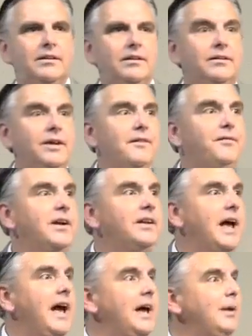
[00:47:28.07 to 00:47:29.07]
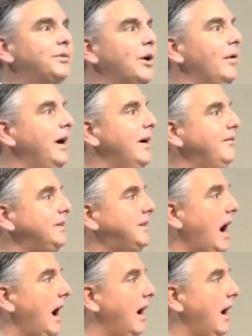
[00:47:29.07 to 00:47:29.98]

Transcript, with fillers: Different names on every tire,